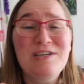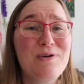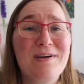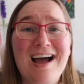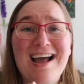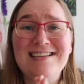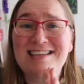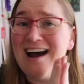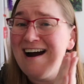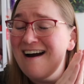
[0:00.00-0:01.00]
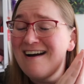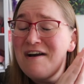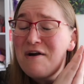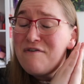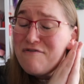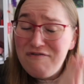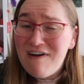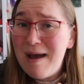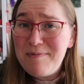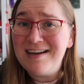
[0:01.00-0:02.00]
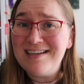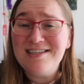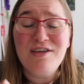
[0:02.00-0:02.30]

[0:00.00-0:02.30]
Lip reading: You guys are fabulous.